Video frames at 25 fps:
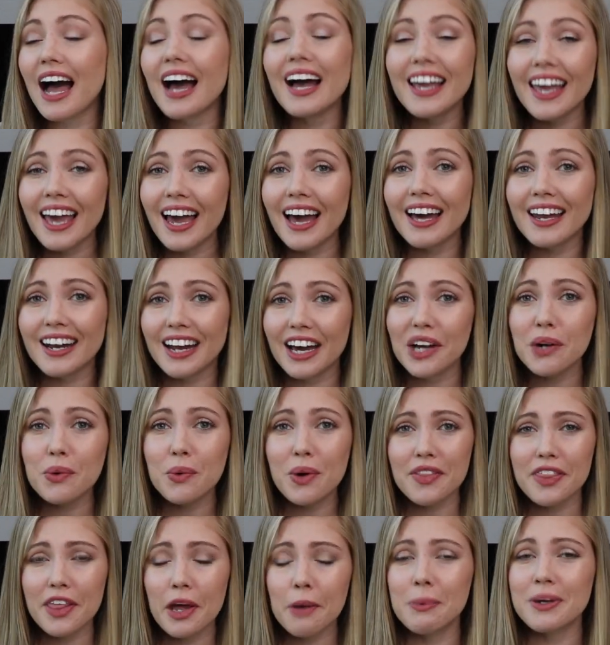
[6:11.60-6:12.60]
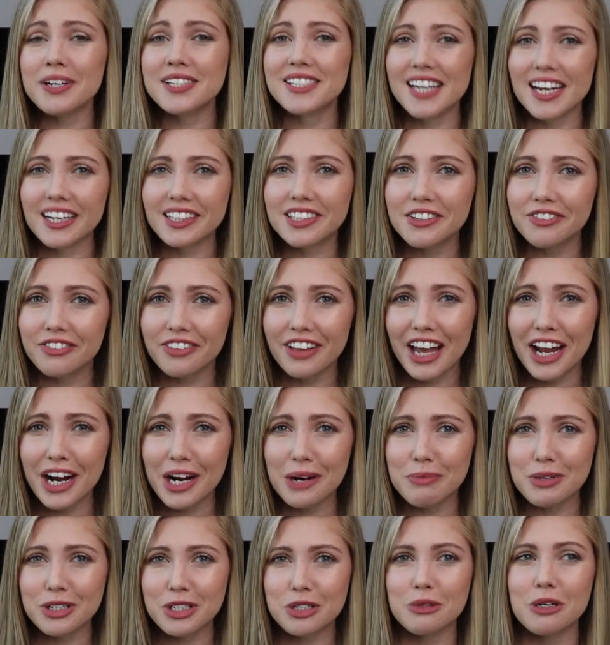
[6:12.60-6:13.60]
again, I want that protective
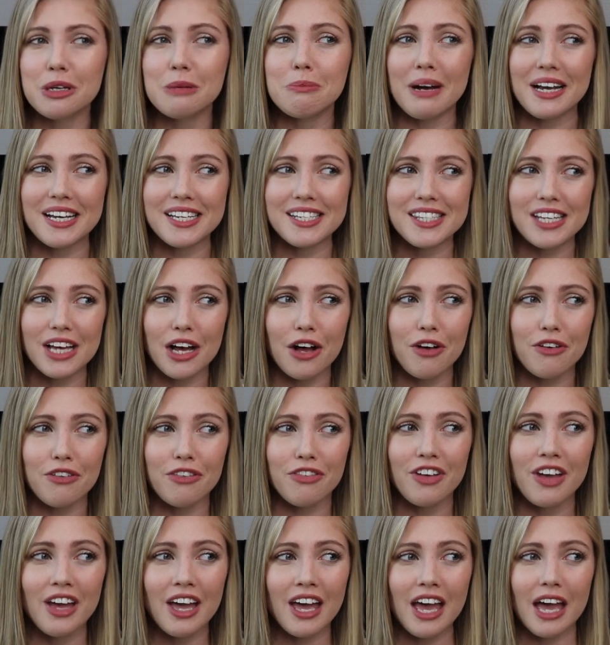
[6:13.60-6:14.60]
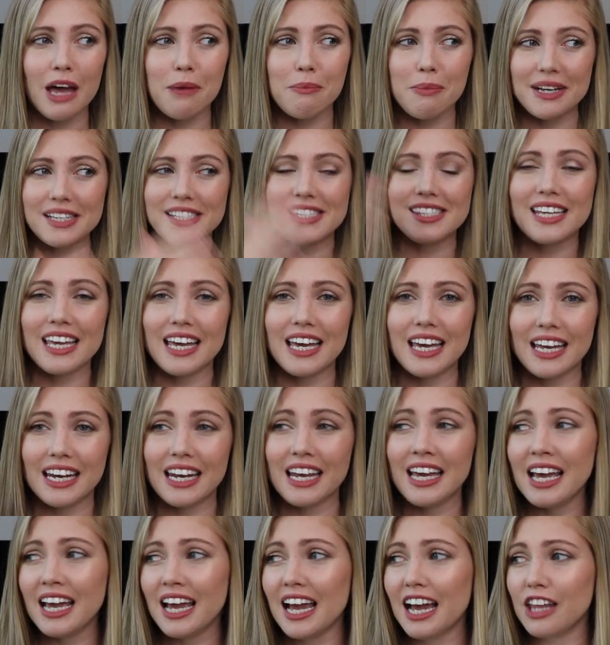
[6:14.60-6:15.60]
layer between myself and my
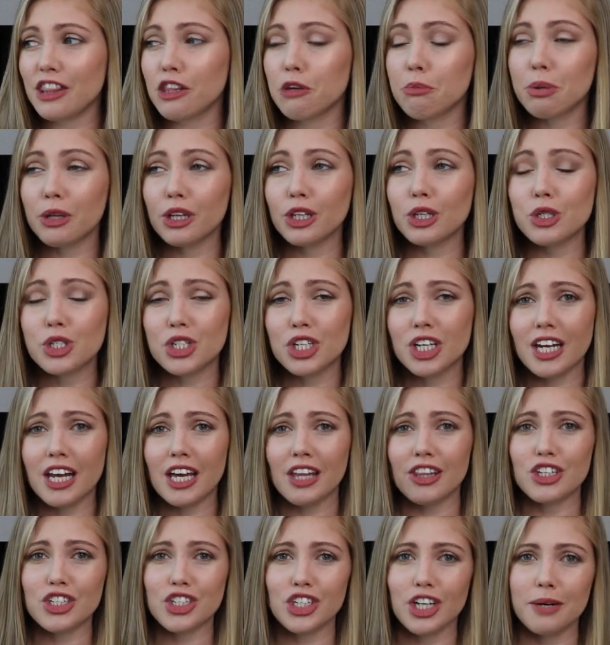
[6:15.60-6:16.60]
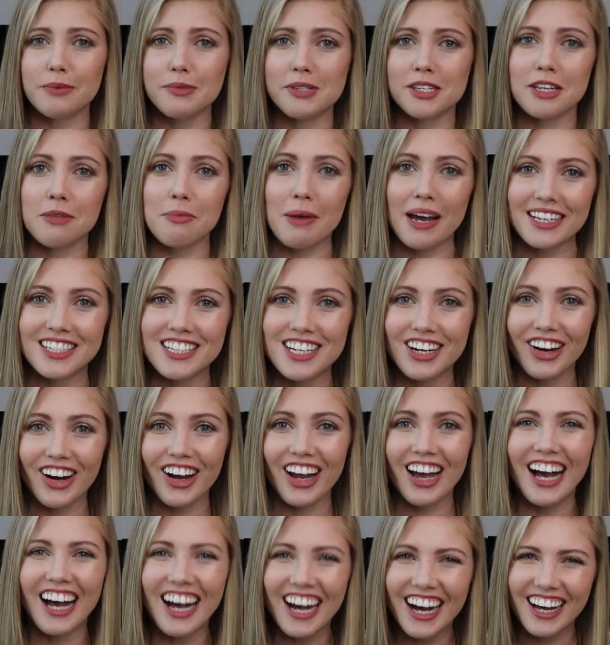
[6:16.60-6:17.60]
skin and the pollution and the germs and the
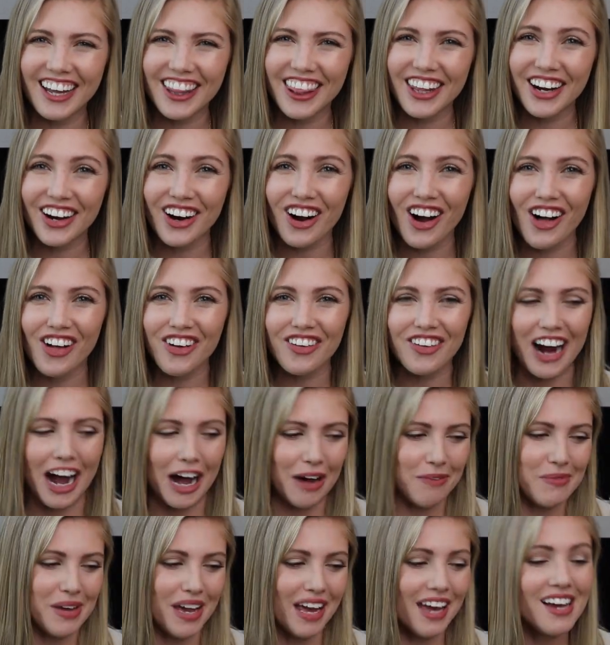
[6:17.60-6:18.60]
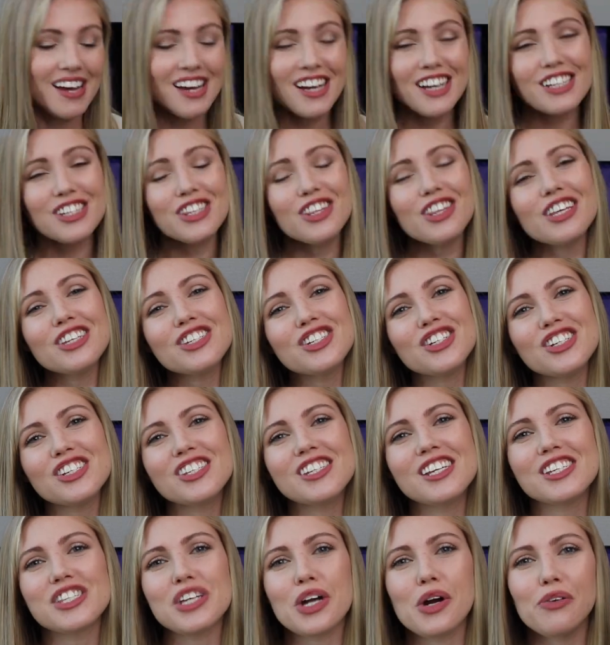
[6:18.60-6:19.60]
bacteria that are all around me. So this just
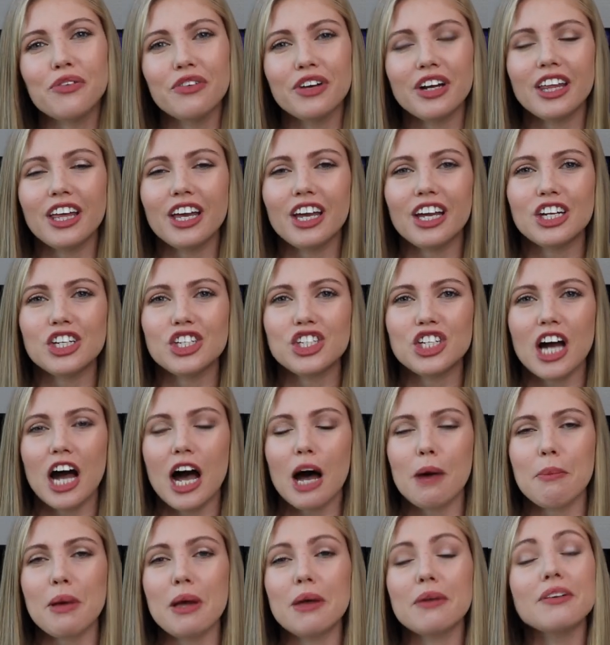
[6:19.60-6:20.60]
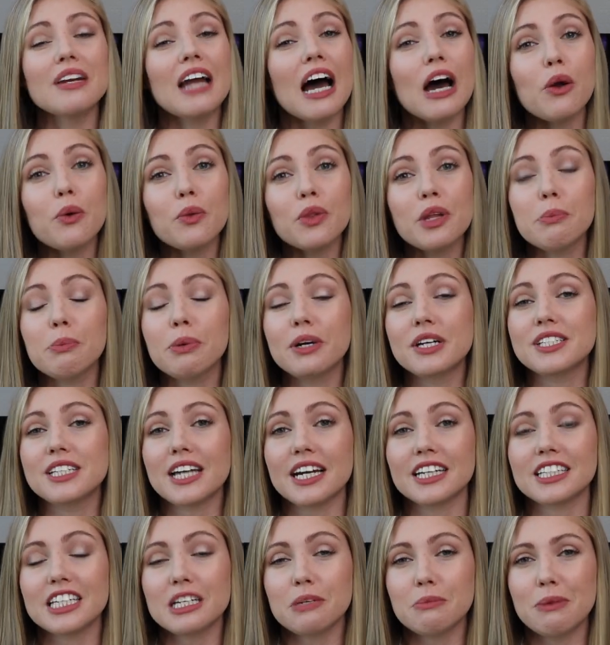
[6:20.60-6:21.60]
does a really good job at not only
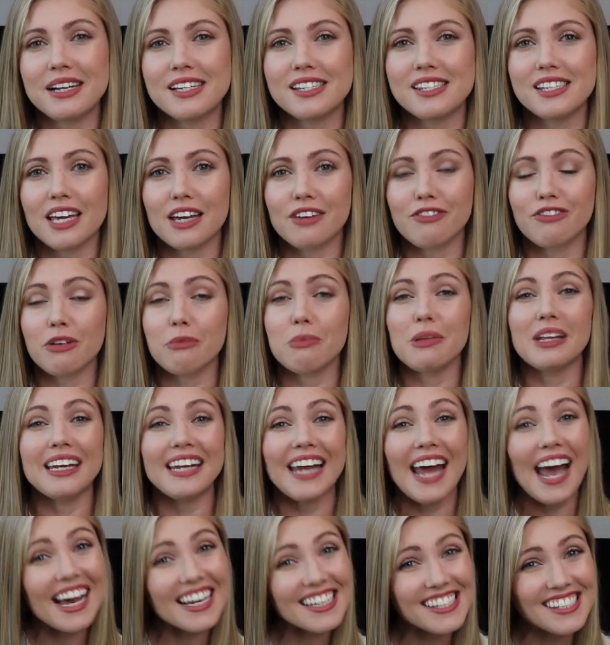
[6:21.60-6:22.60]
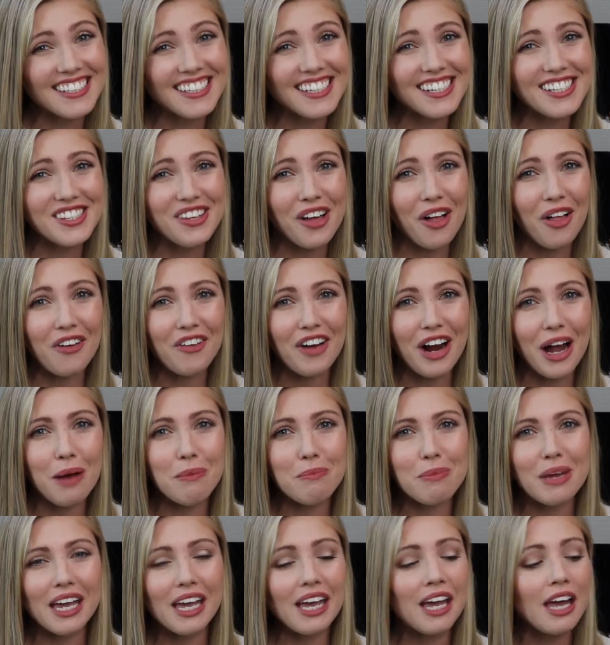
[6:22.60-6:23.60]
protecting my skin from the nasties all
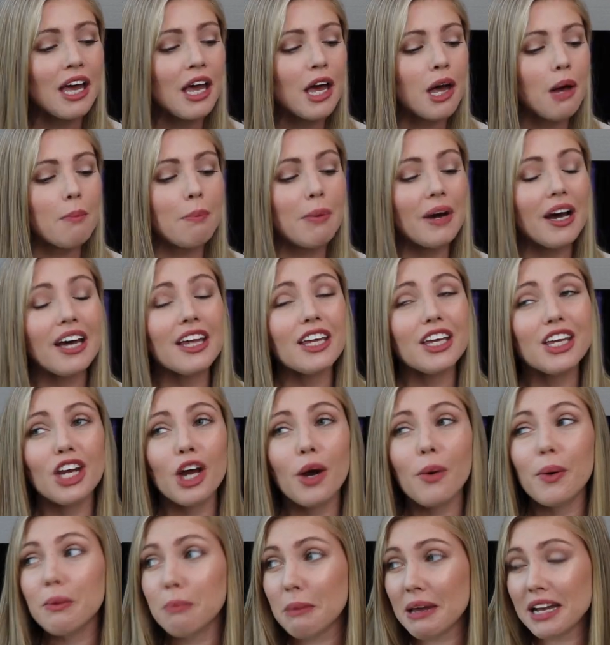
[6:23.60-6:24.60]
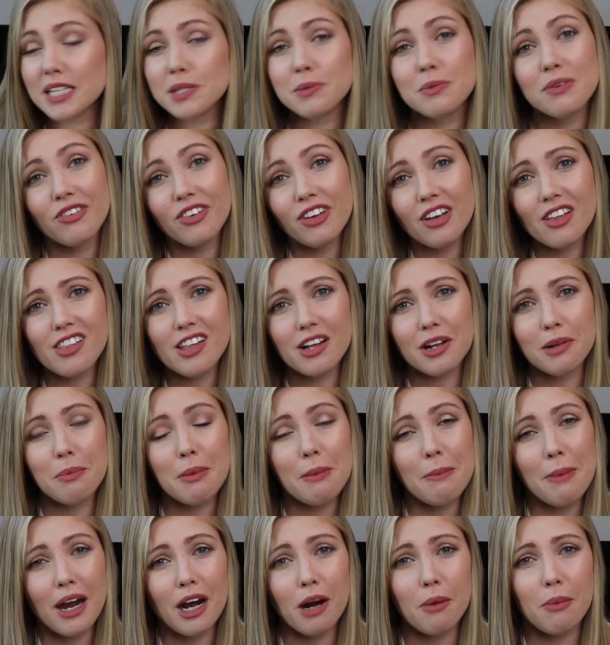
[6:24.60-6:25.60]
around me, but you know, it makes me feel a little
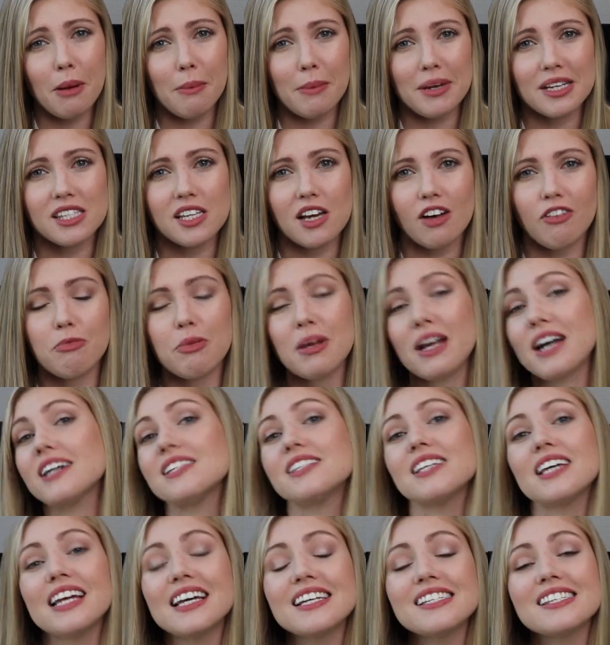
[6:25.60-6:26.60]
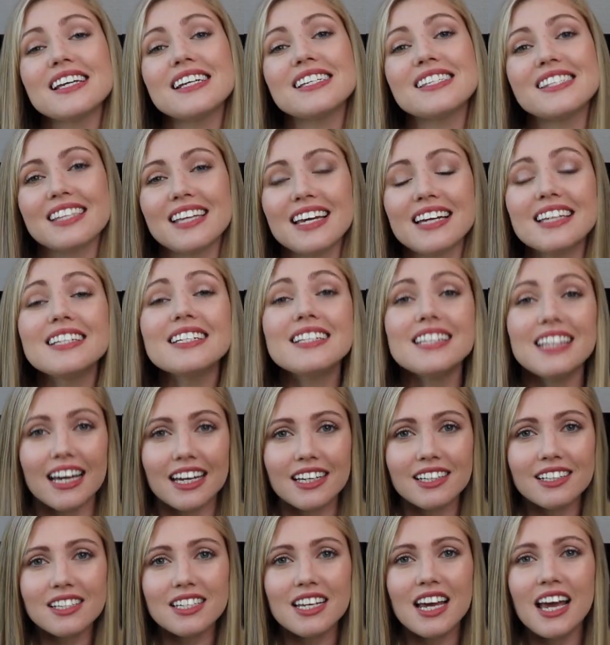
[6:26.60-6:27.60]
bit better about myself because it is a skin
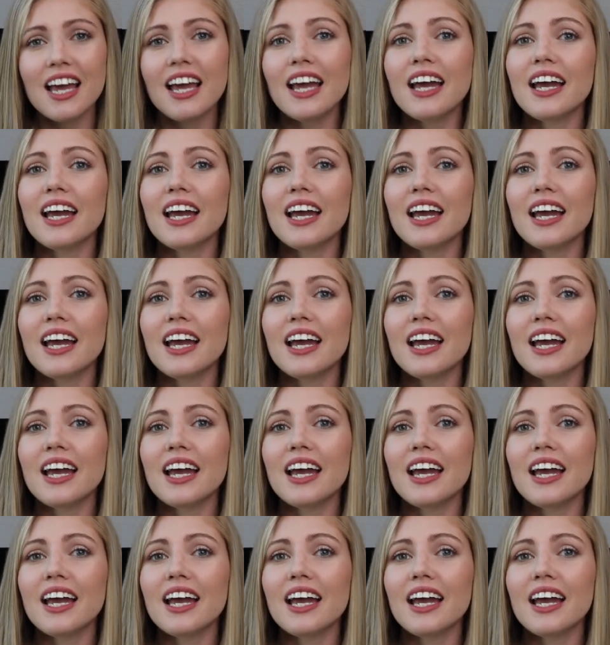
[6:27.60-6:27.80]
tint.